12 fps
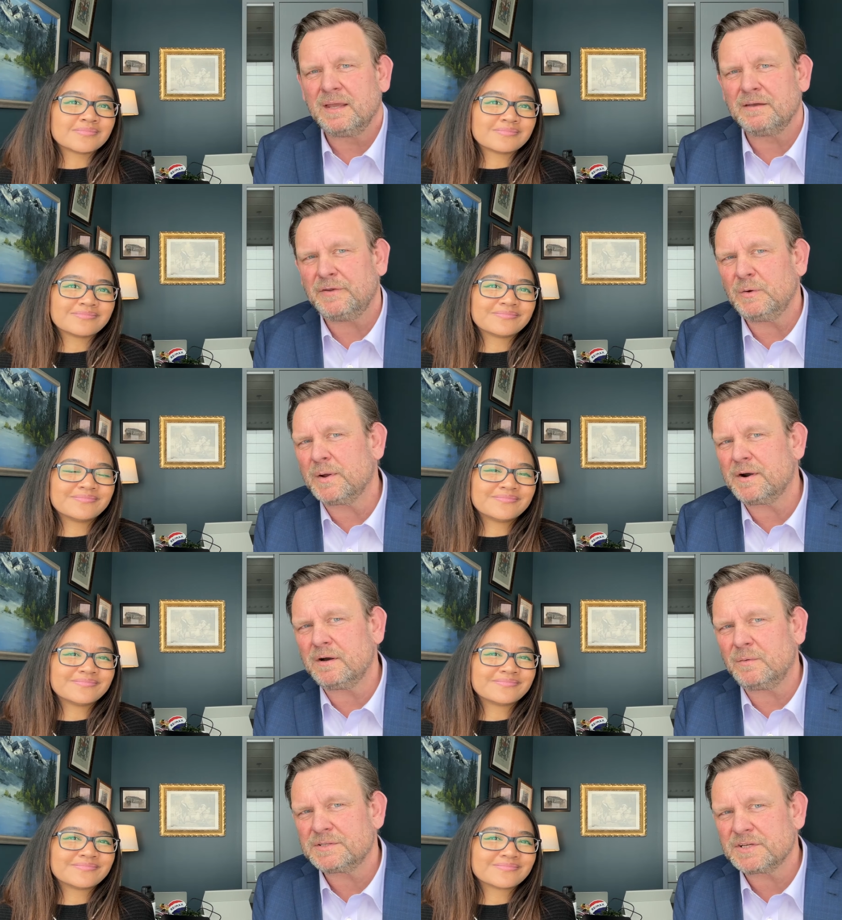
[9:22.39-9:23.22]
Speaker 1: If you want to
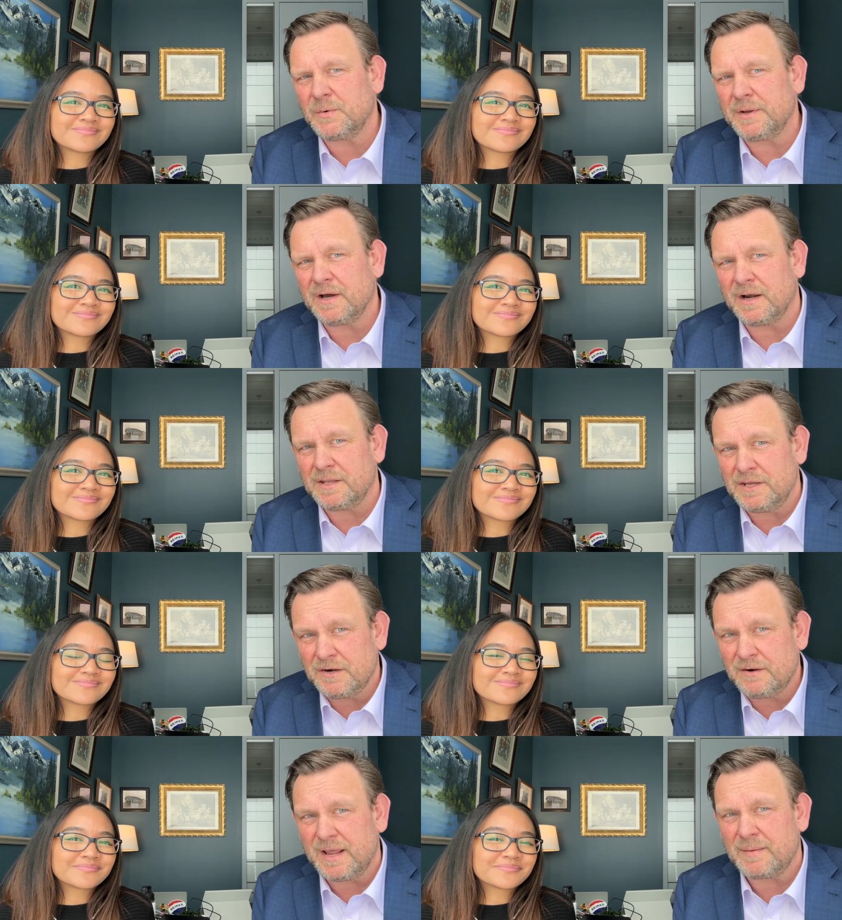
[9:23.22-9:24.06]
know what's going on in
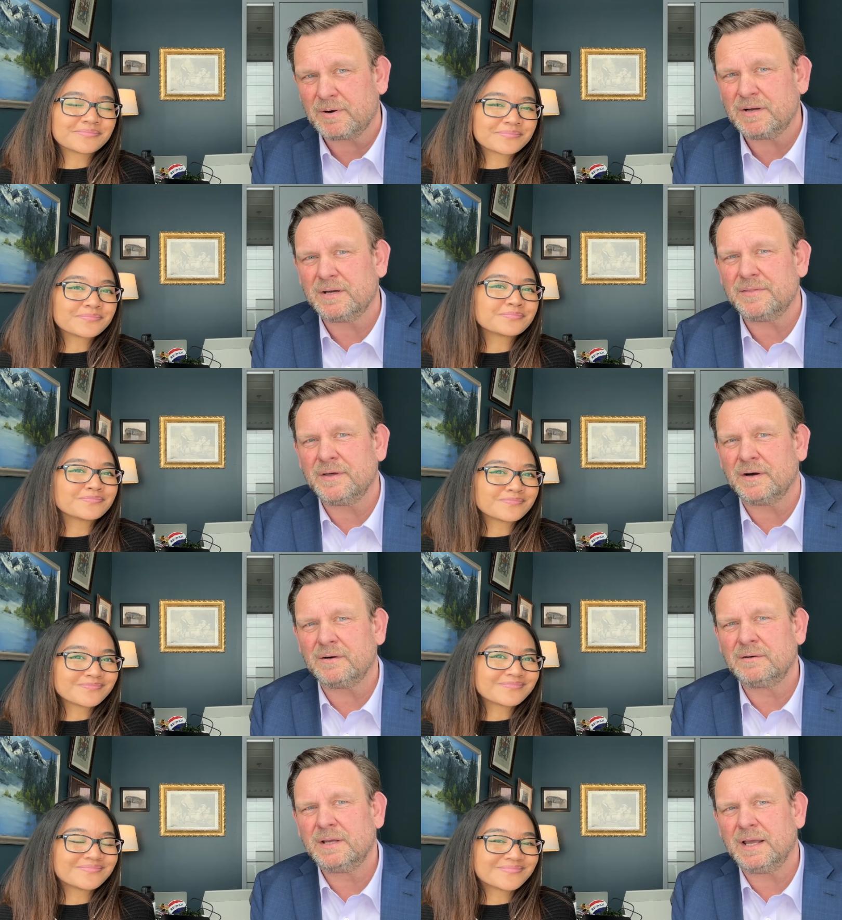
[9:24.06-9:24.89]
your neighborhood,
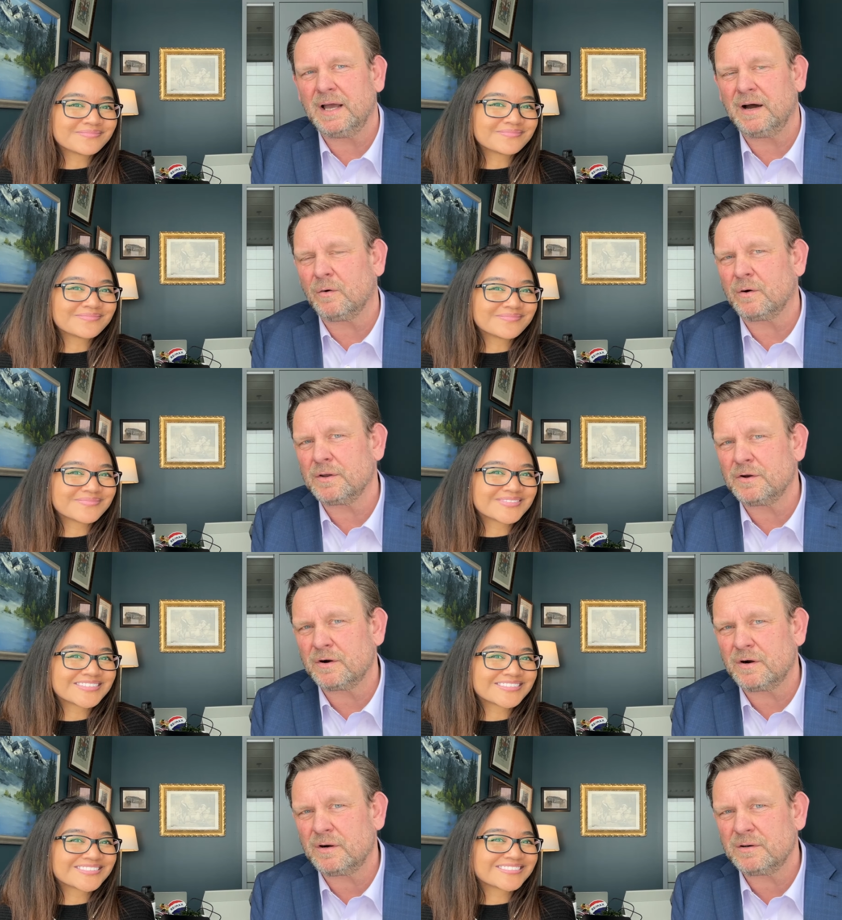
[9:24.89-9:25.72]
though, or
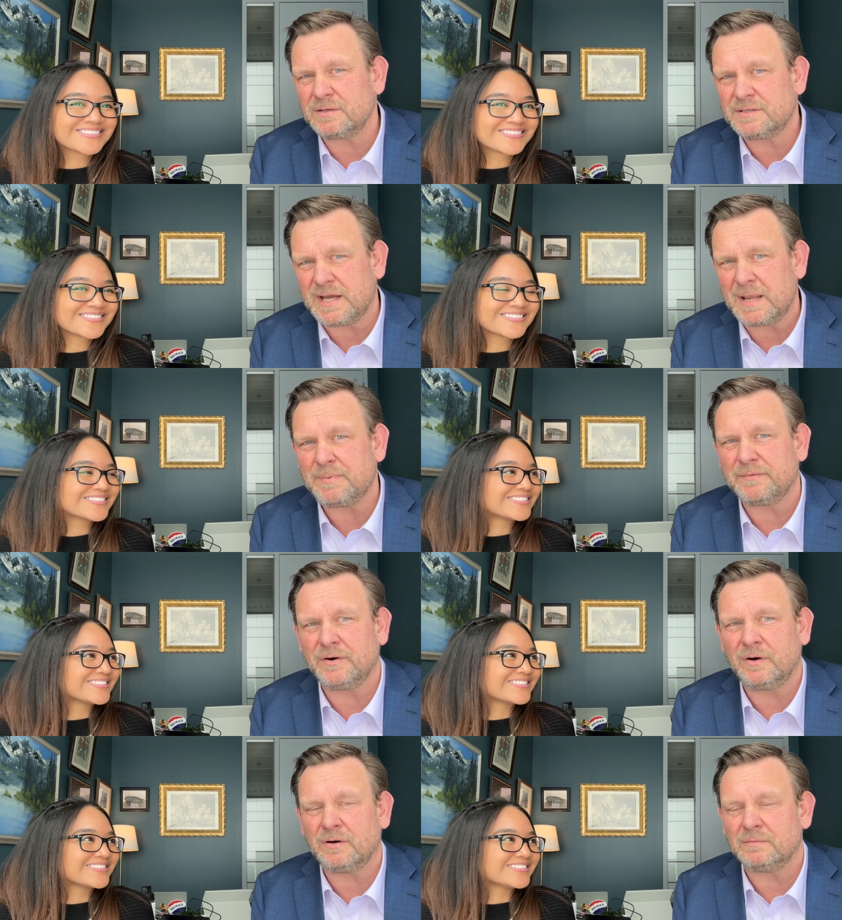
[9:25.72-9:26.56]
your type of
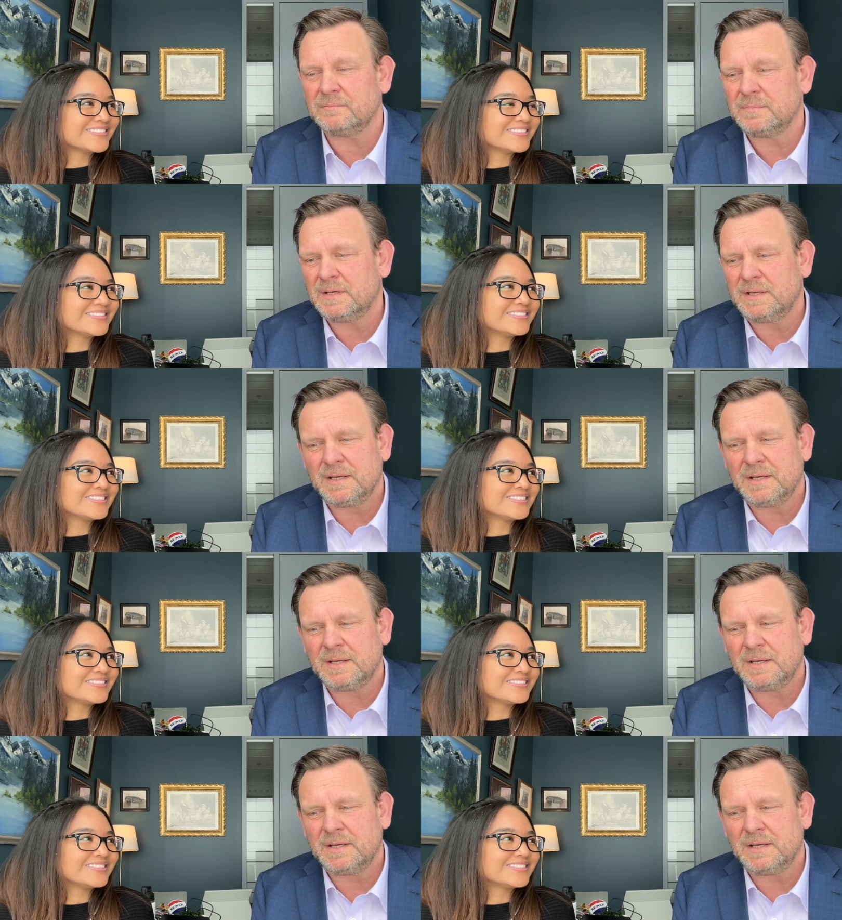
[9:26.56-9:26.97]
home,